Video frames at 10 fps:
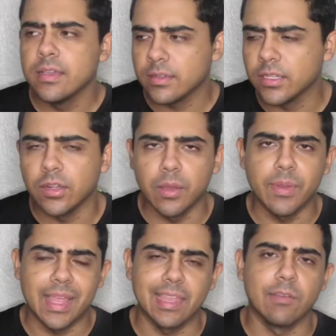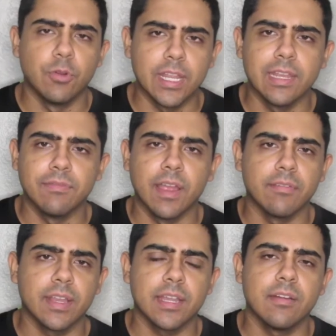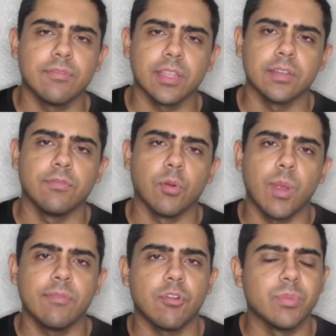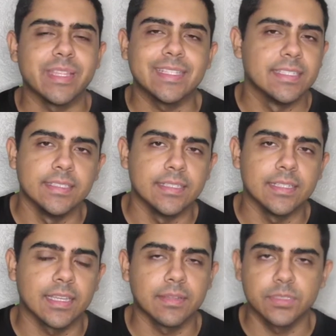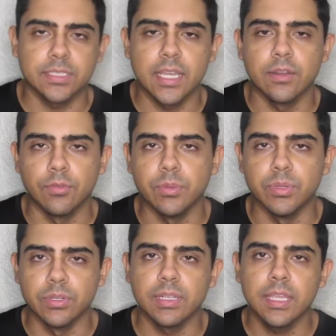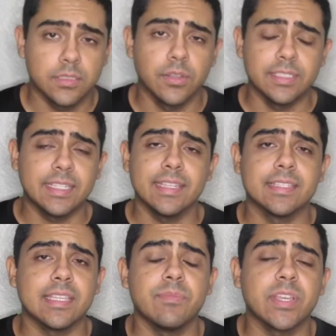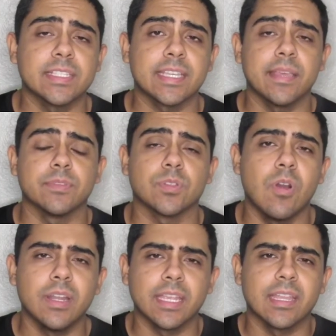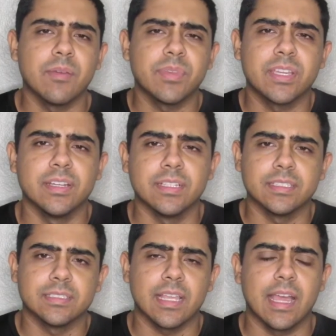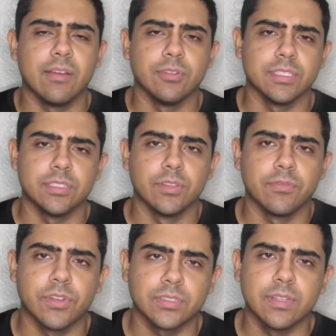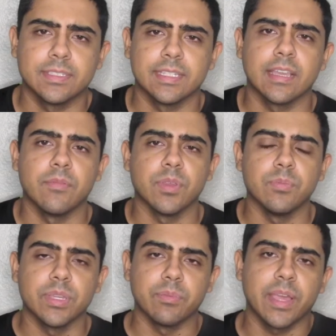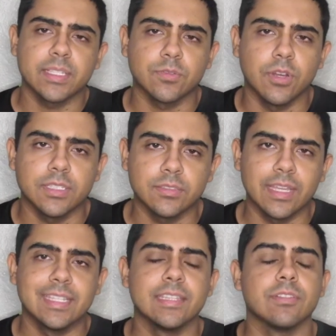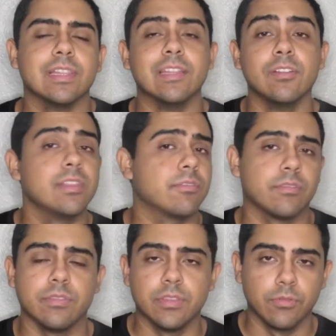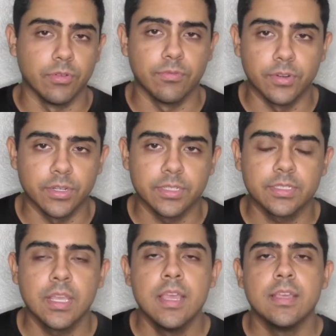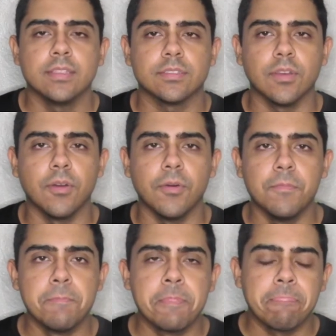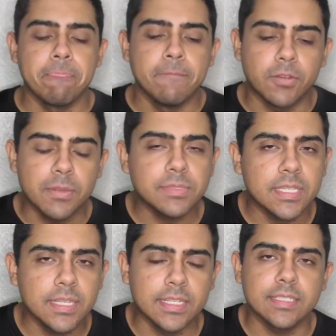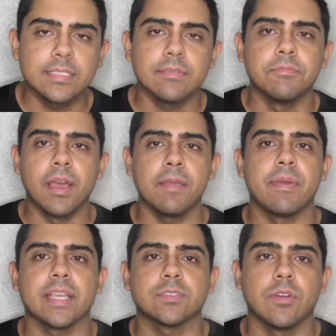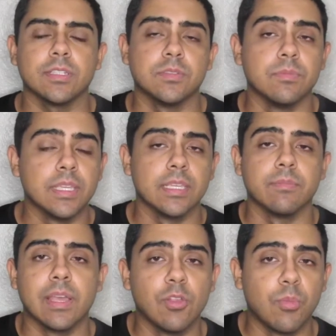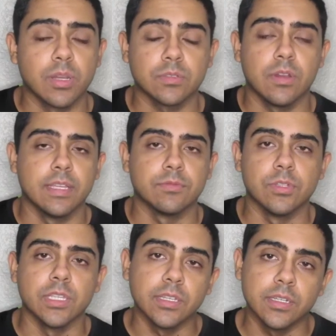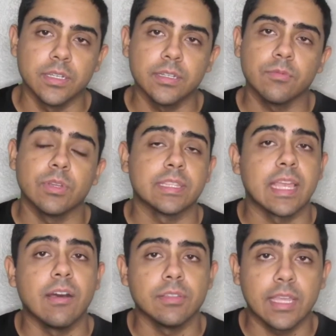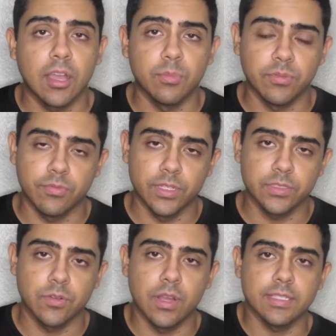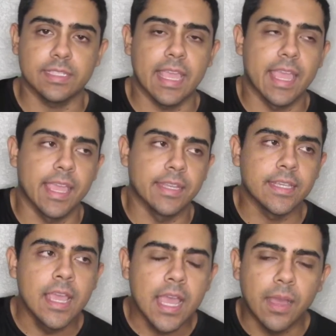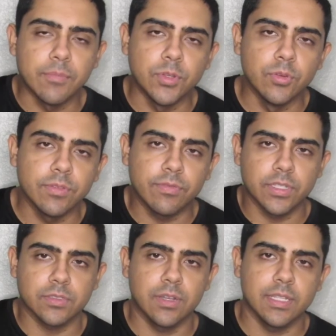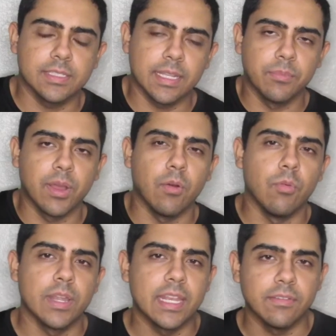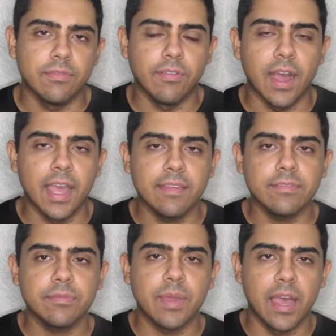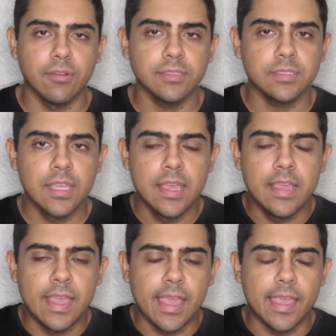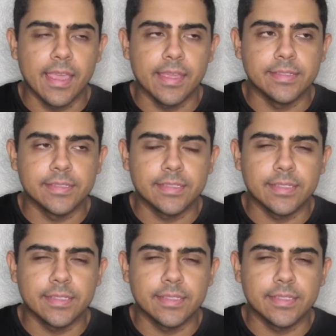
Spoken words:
I'm at like 185 right now for like a 4x4, but that's easy. Like, I'm just kind of rebuilding. So it stayed the same because I kept squatting, not because I was doing front squats and it got me a big back squat. So I did literally the reverse. So what I'm saying is, my back squat, to me, my low bar squat is really good without the help of front squats. And I'm doing front squats at about 185 pounds. And